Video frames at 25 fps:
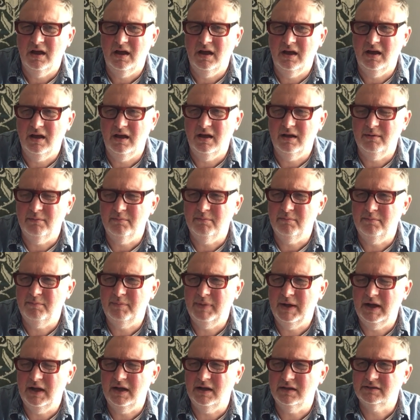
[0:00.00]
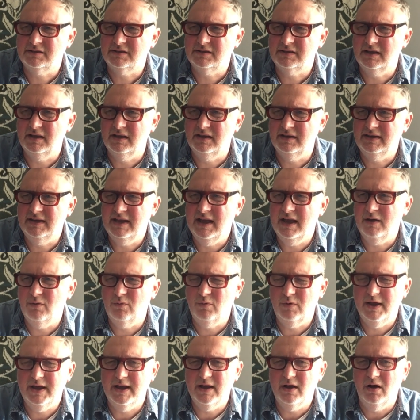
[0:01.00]
Um, but uh, yeah,
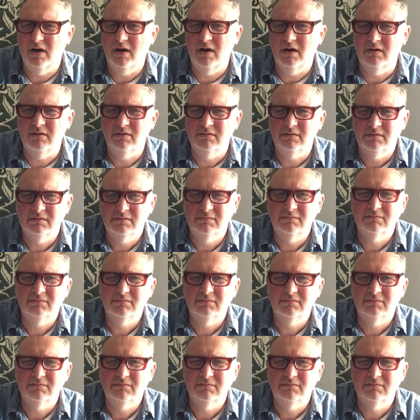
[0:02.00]
we are,